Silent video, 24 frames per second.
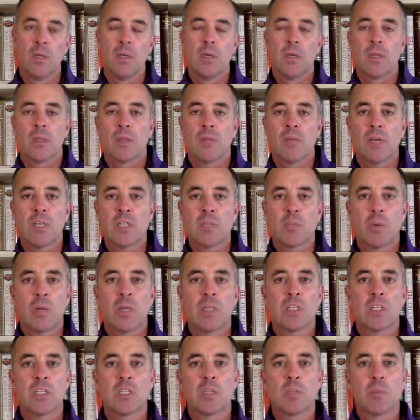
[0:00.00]
The Vice
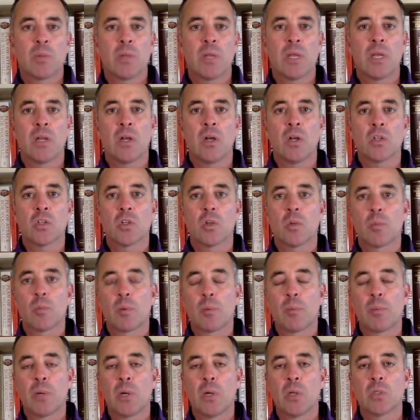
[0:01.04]
President's plan also
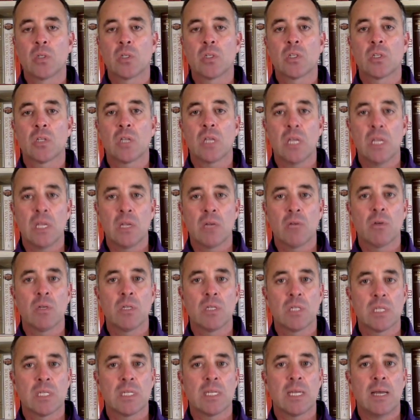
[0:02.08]
proposes to
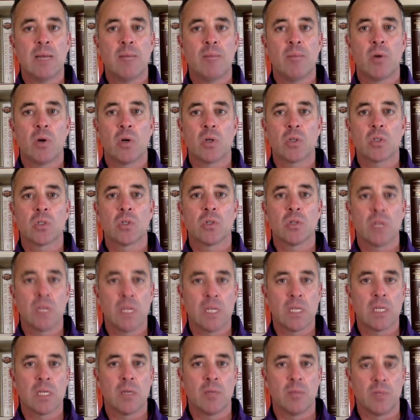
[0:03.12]
increase the top marginal
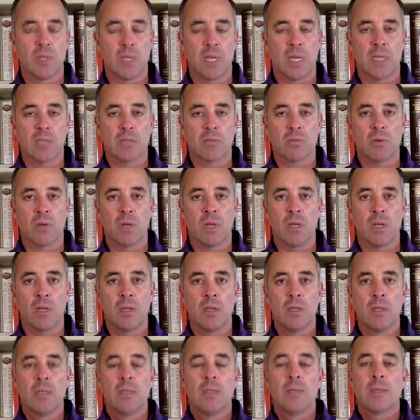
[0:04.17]
income tax rate,
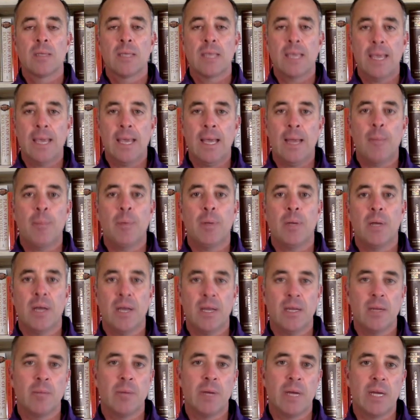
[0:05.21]
cap
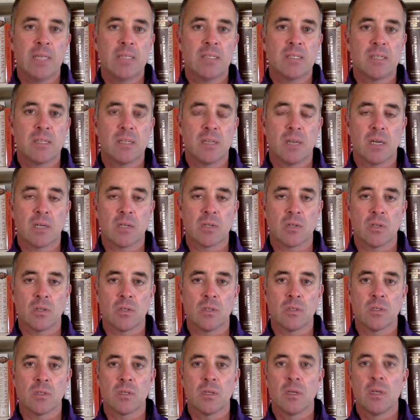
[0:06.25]
itemized
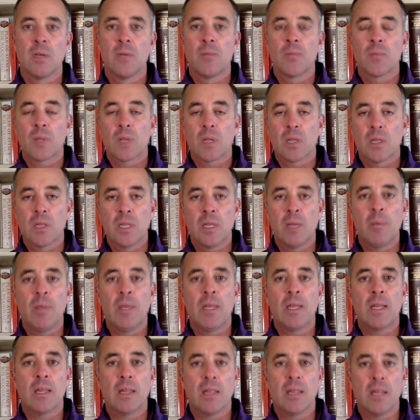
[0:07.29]
deductions,
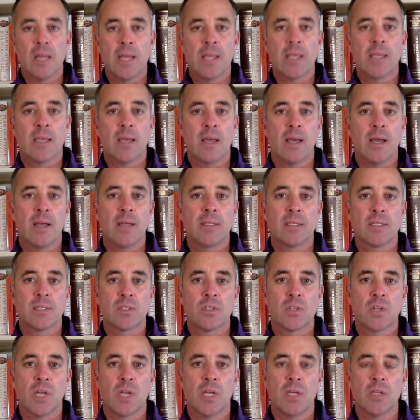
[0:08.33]
limit like-kind
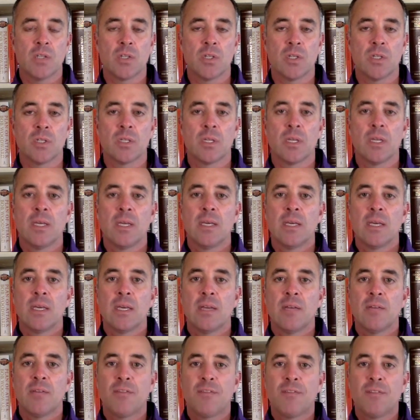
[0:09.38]
exchanges,
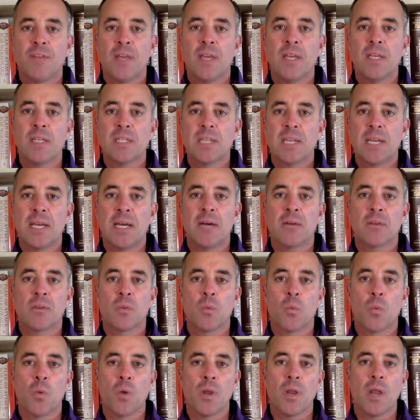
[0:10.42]
and phase out the
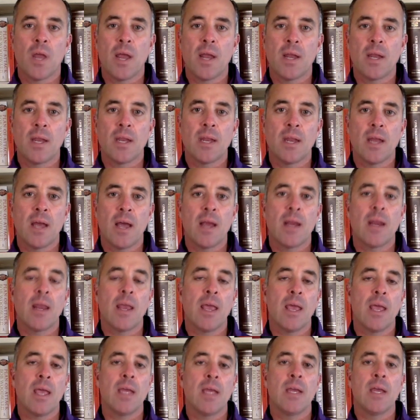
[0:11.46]

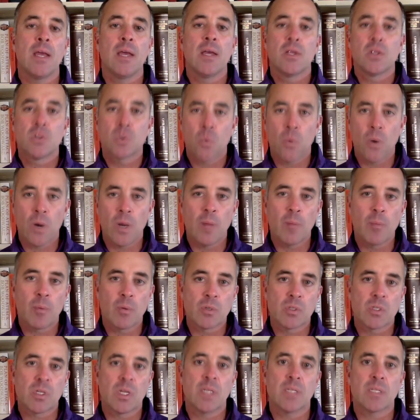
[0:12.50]
199A
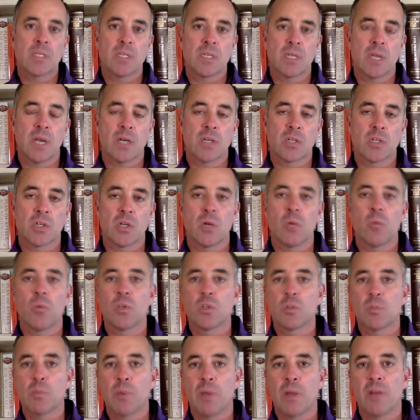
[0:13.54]
20% deduction,
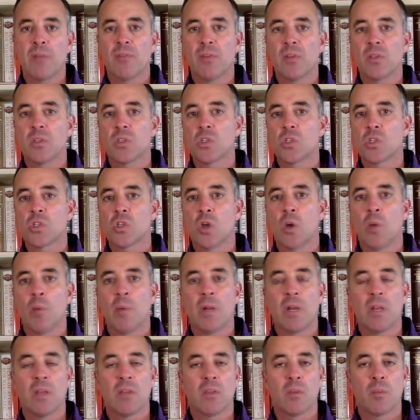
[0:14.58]
which benefits so
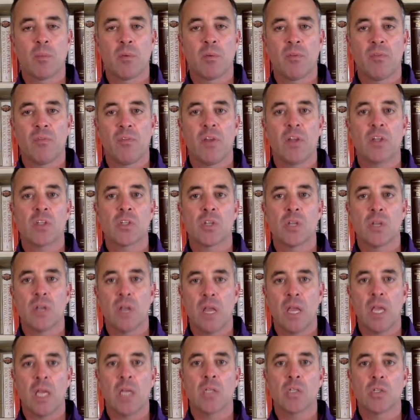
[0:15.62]
many of the profession
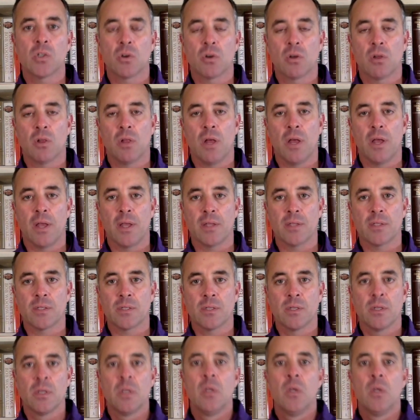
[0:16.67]
and your clients.